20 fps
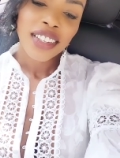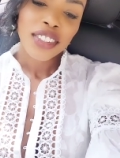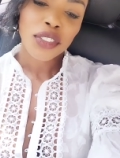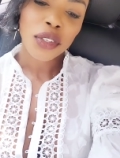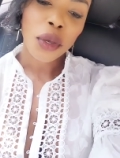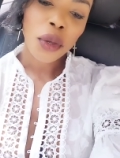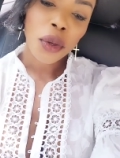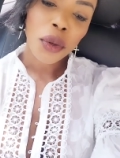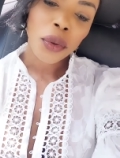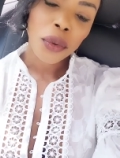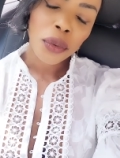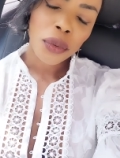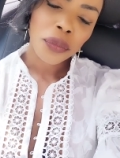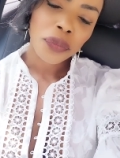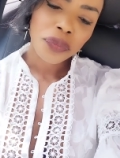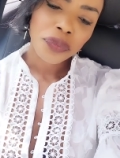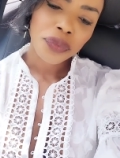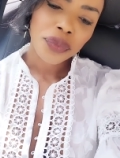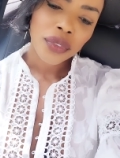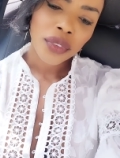
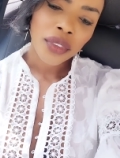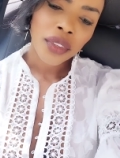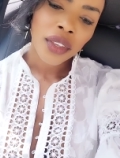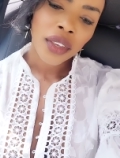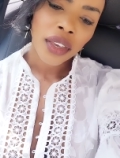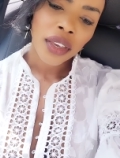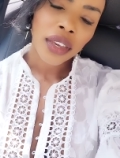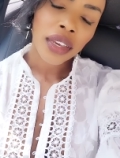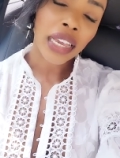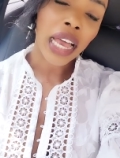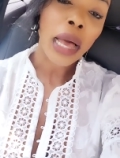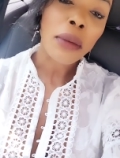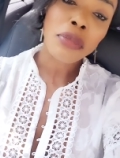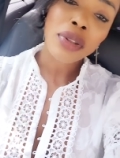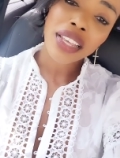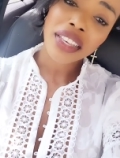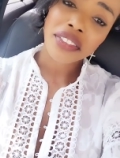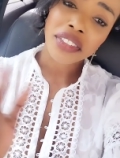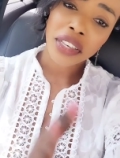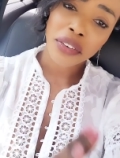So God
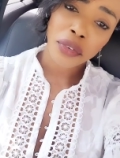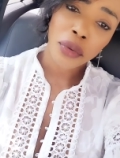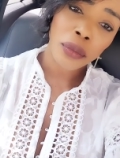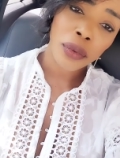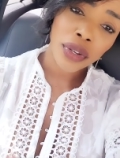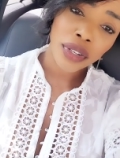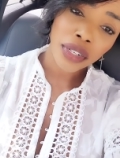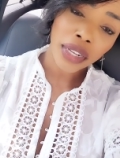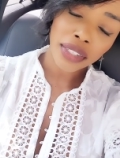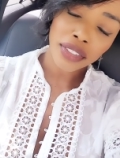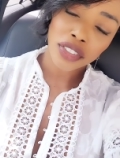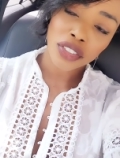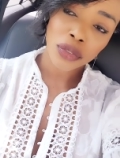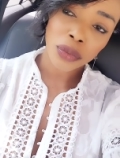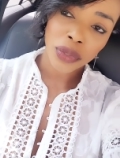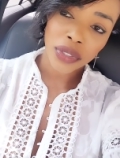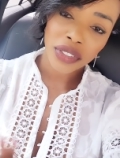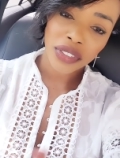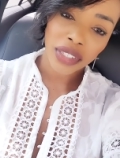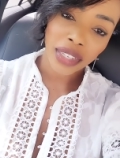bless everyone. I
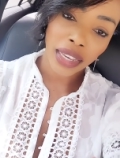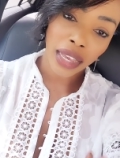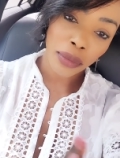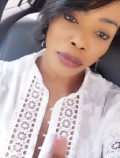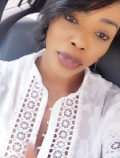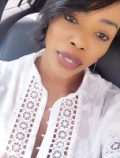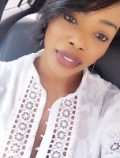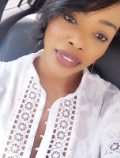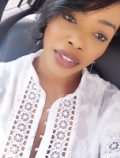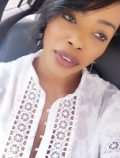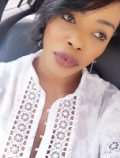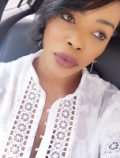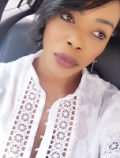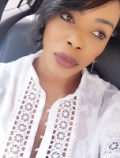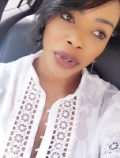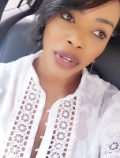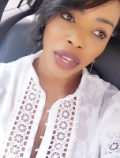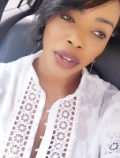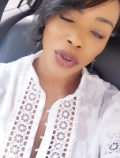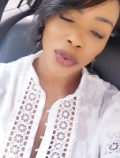just want to say God bless
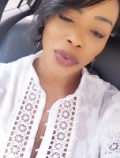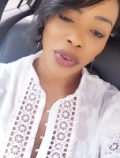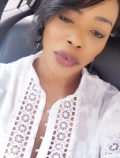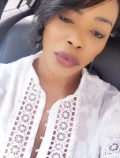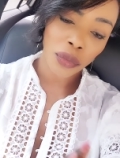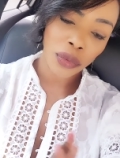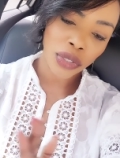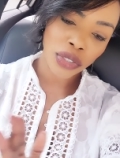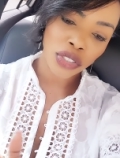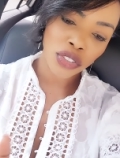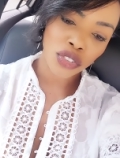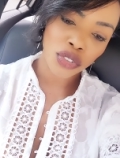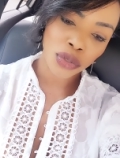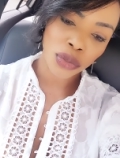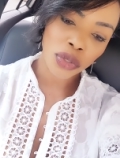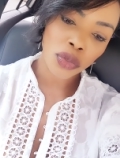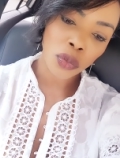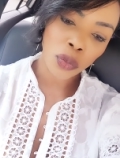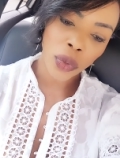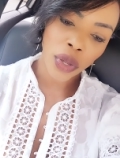everyone. I hope everyone is
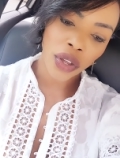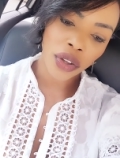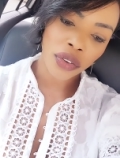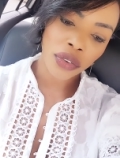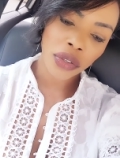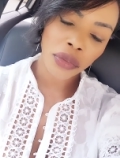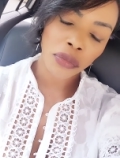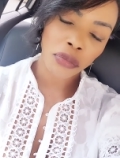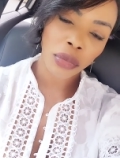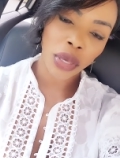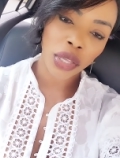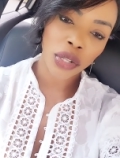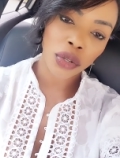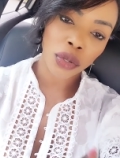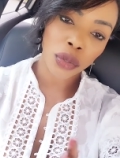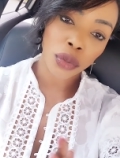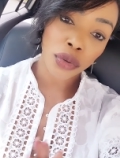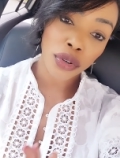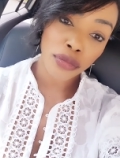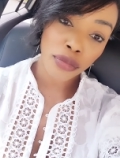doing well and may
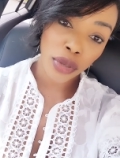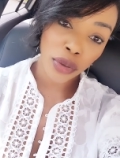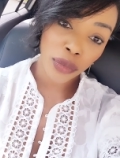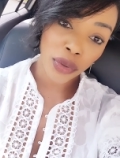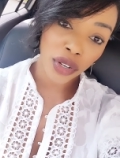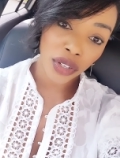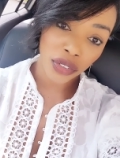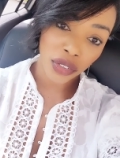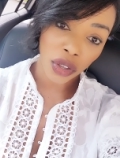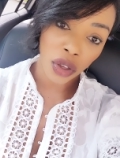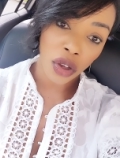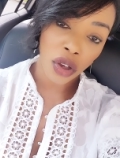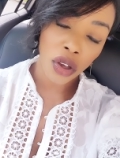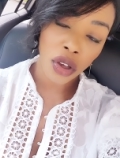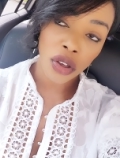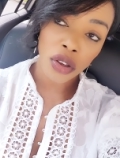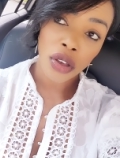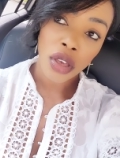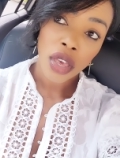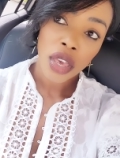the Lord be with us
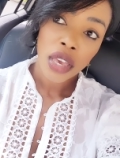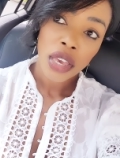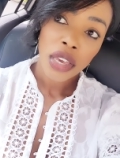all,